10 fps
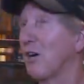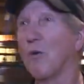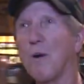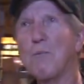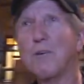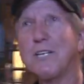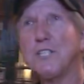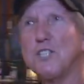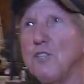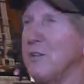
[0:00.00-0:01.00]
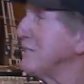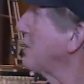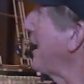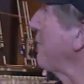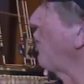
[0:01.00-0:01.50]
So what we're going to do
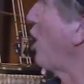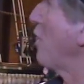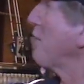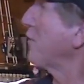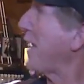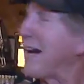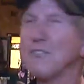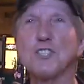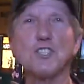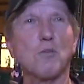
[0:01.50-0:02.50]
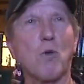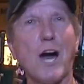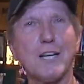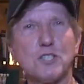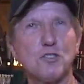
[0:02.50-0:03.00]
is, out of all the thousands of
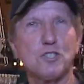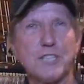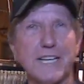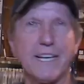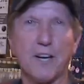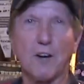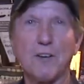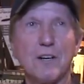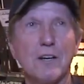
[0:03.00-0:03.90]
rods you see here,